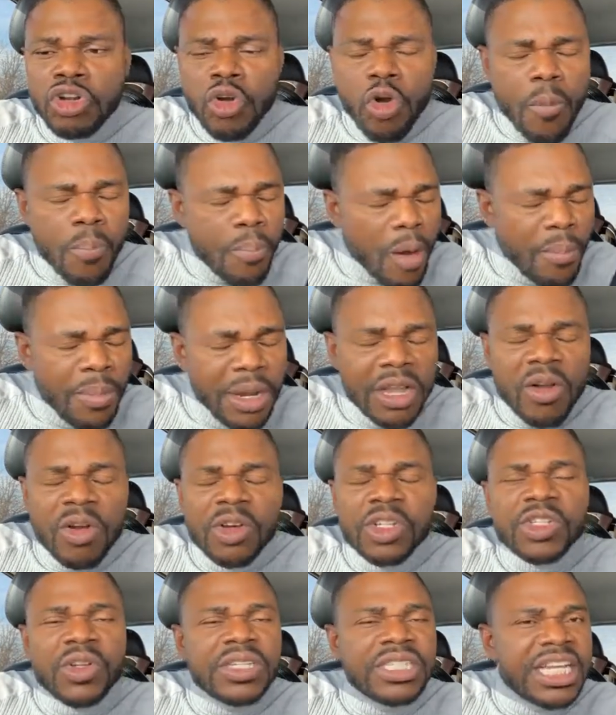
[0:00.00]
no
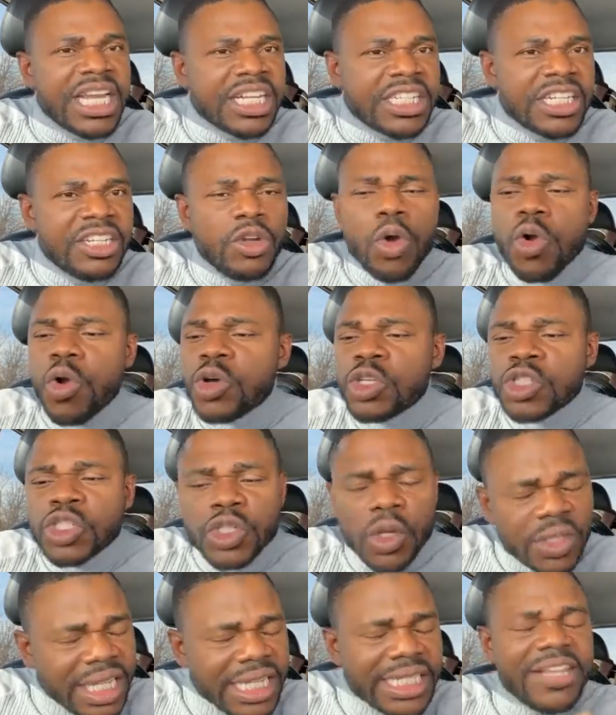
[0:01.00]
public consultation, no
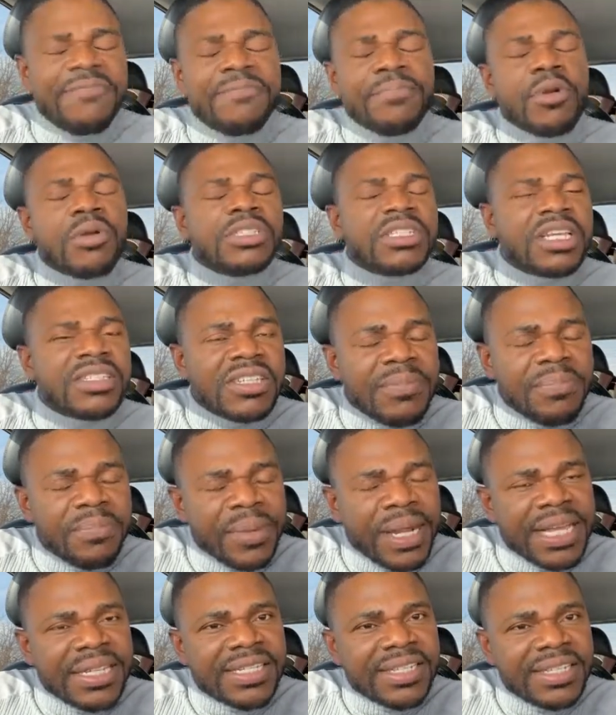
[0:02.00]
consultative process
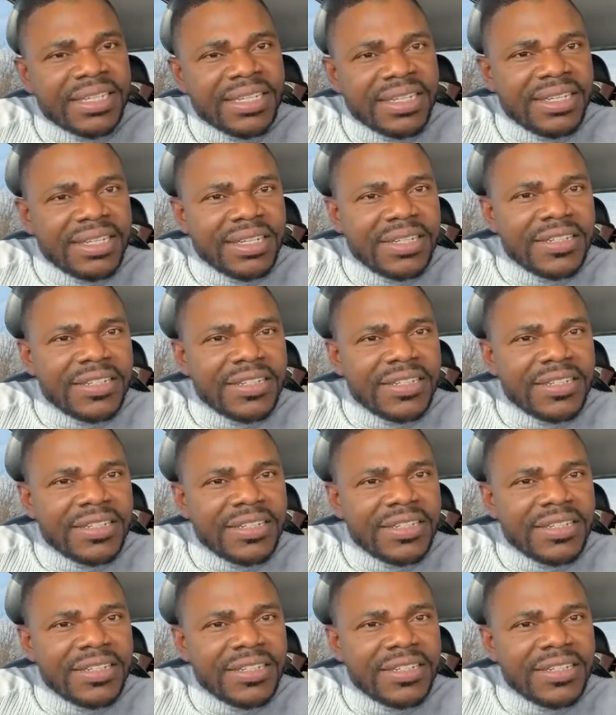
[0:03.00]
in place,